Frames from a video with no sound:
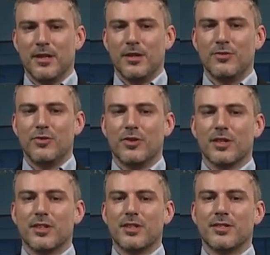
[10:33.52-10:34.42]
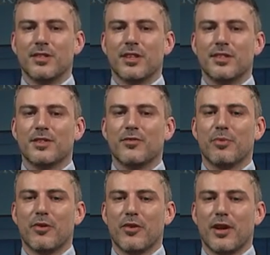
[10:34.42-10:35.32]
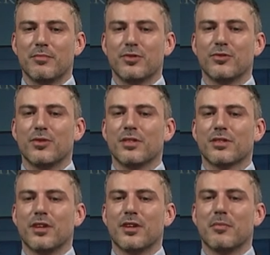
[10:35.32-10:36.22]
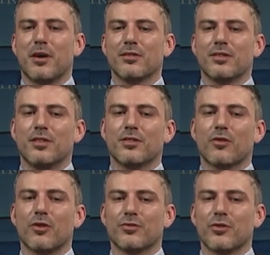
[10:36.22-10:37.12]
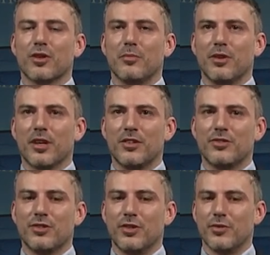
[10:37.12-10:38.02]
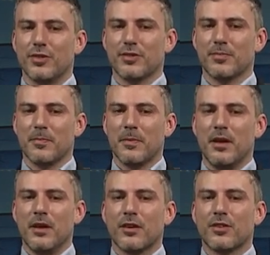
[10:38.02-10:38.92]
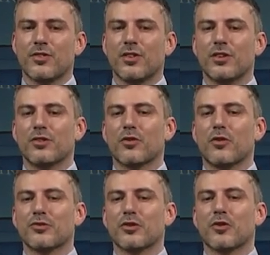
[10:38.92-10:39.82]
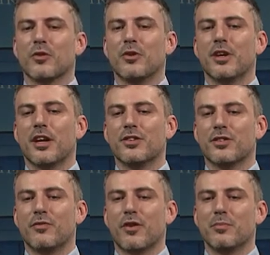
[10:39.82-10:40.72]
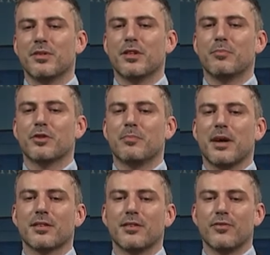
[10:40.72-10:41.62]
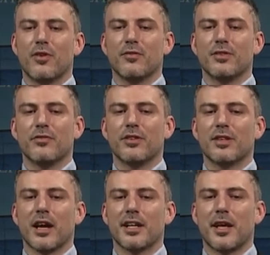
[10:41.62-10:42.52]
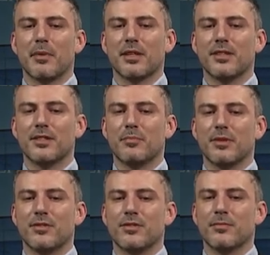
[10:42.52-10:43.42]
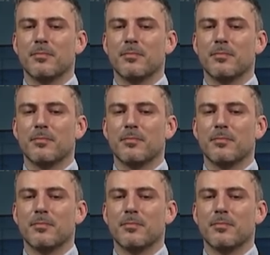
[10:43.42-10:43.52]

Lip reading: During this intensive program, students learn about intercultural communication theories. Consider intercultural communication from the perspective of different academic disciplines